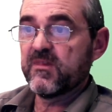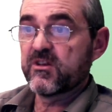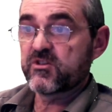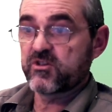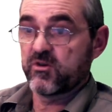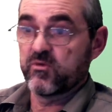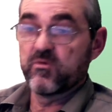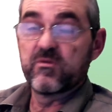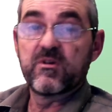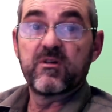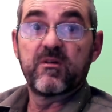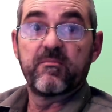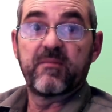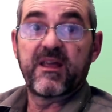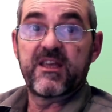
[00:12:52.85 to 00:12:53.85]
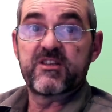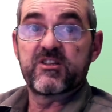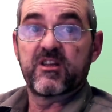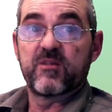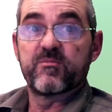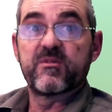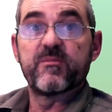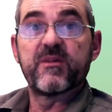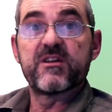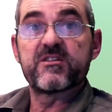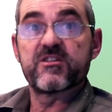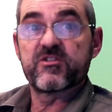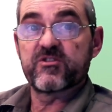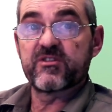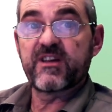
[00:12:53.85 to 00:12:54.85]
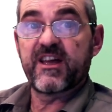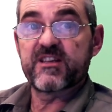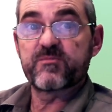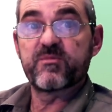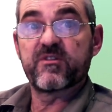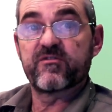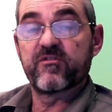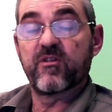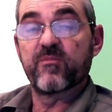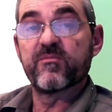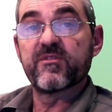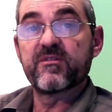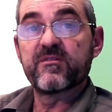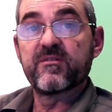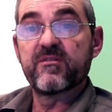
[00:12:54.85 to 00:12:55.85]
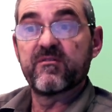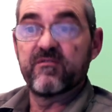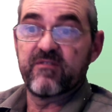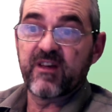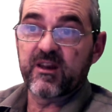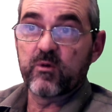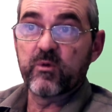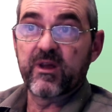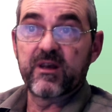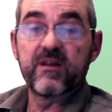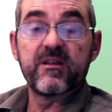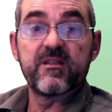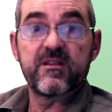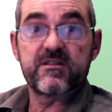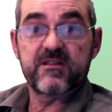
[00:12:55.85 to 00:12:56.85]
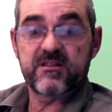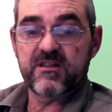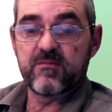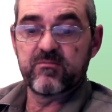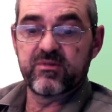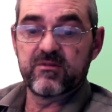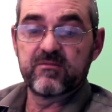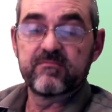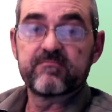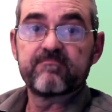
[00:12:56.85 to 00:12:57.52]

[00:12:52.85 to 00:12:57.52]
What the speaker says: So Bayesian optimization has performed very well in this example.